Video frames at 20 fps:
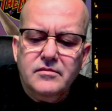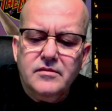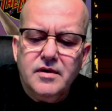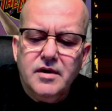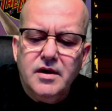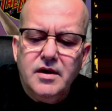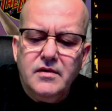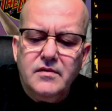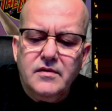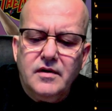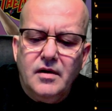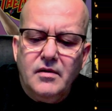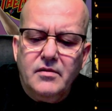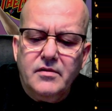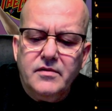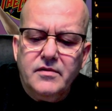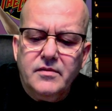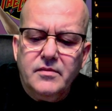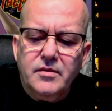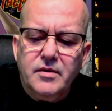It's
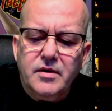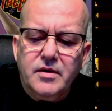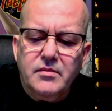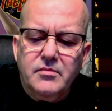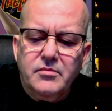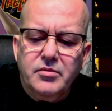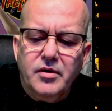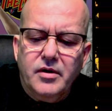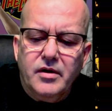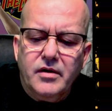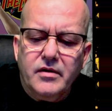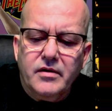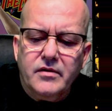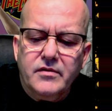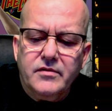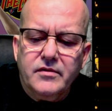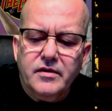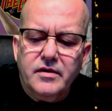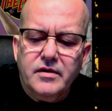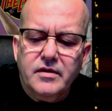always a work in
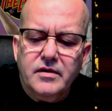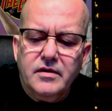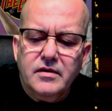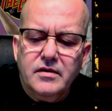progress, right?